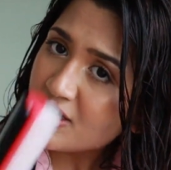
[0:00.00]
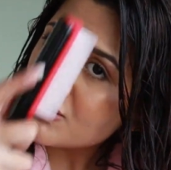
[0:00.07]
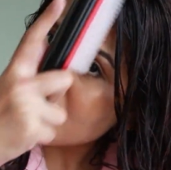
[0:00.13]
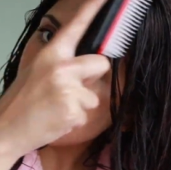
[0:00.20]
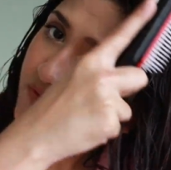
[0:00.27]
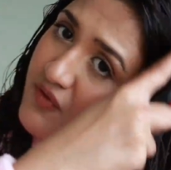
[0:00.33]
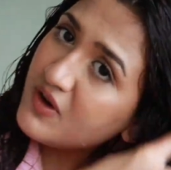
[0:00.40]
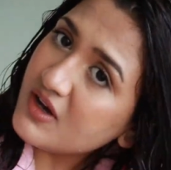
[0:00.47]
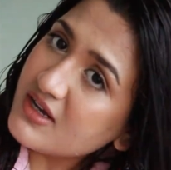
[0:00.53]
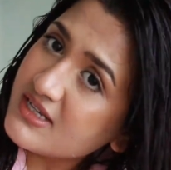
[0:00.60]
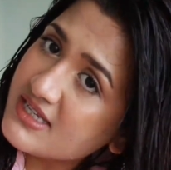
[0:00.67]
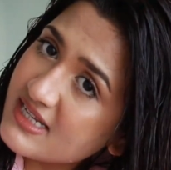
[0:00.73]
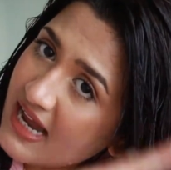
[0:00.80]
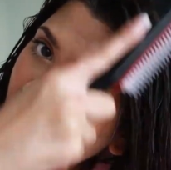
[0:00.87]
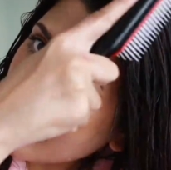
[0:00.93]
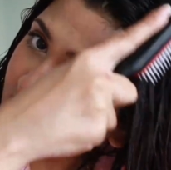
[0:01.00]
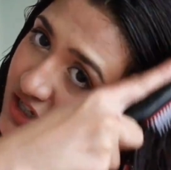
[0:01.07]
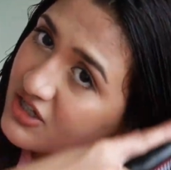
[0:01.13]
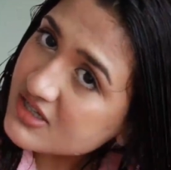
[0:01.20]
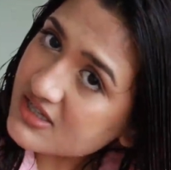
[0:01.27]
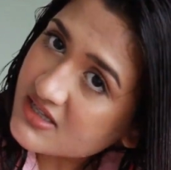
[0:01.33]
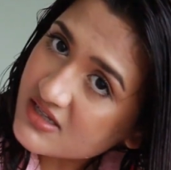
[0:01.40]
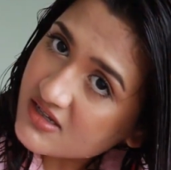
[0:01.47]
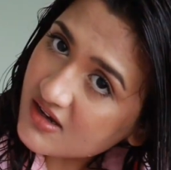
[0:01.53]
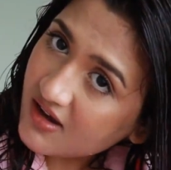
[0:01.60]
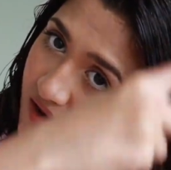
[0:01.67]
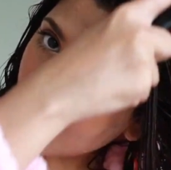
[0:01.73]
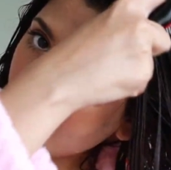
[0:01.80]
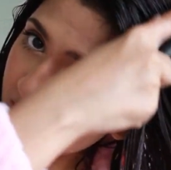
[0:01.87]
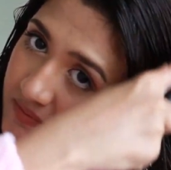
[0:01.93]
So first I just
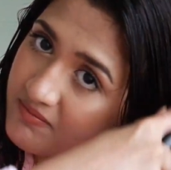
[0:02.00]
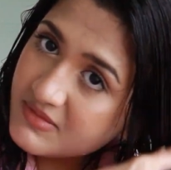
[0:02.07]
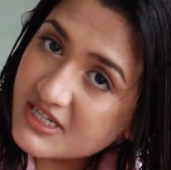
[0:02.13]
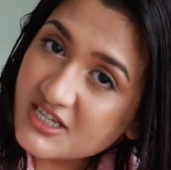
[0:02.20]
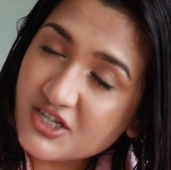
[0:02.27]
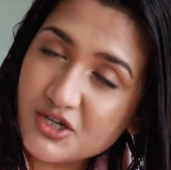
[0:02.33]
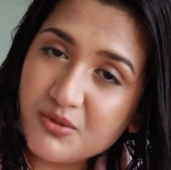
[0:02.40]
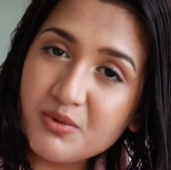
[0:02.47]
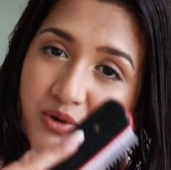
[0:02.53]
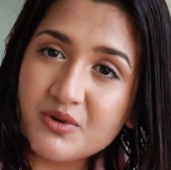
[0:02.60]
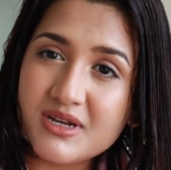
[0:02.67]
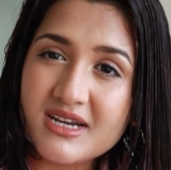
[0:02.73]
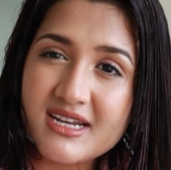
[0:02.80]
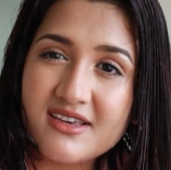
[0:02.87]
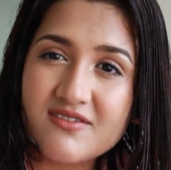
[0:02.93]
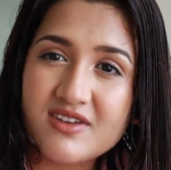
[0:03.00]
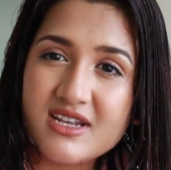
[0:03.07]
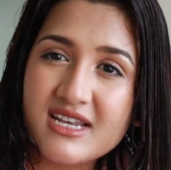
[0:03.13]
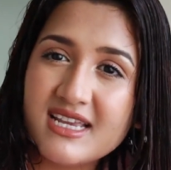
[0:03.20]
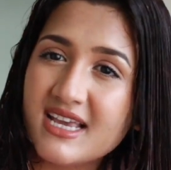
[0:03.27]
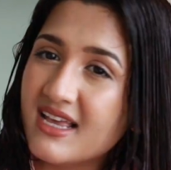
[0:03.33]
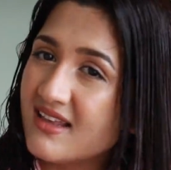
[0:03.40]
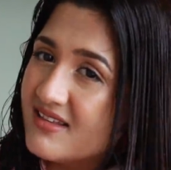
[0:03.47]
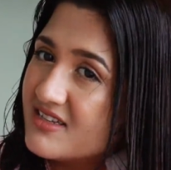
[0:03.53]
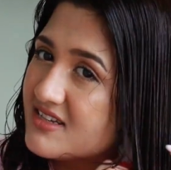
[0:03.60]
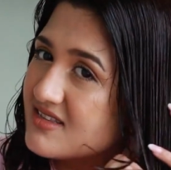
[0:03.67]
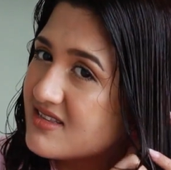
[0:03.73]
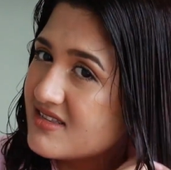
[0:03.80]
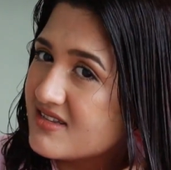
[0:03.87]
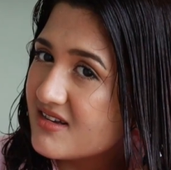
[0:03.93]
distribute it evenly and
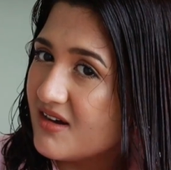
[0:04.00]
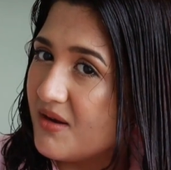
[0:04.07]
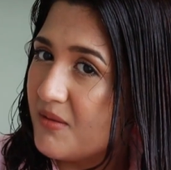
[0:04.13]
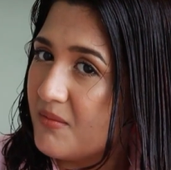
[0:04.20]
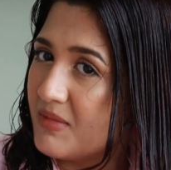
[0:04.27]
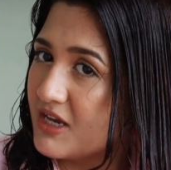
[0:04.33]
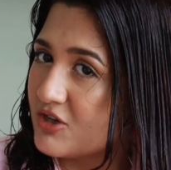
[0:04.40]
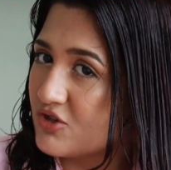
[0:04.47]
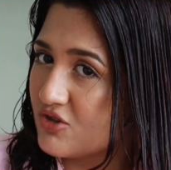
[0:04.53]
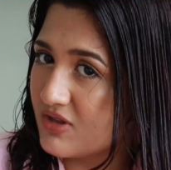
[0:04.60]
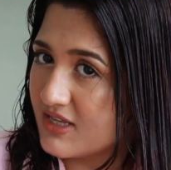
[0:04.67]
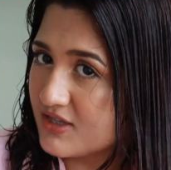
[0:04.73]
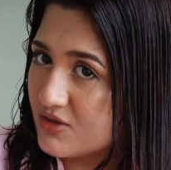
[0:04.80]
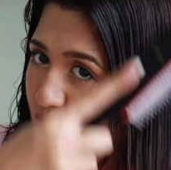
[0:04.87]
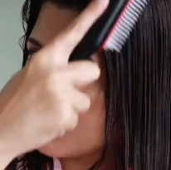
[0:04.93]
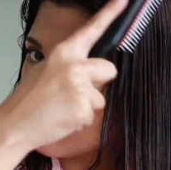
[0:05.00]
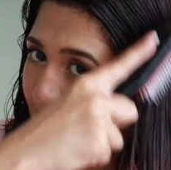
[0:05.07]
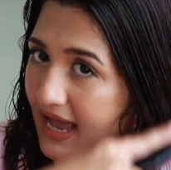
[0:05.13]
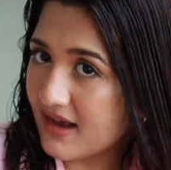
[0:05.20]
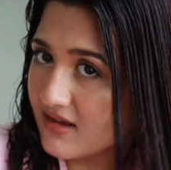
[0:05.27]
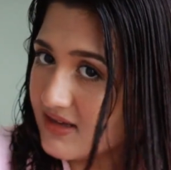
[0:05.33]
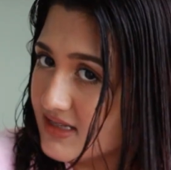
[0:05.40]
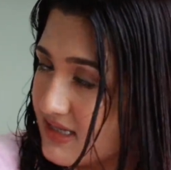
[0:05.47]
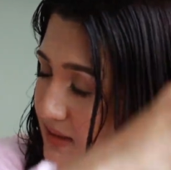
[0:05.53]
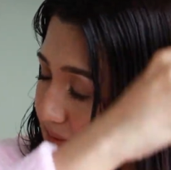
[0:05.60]
just make sure there's no tangles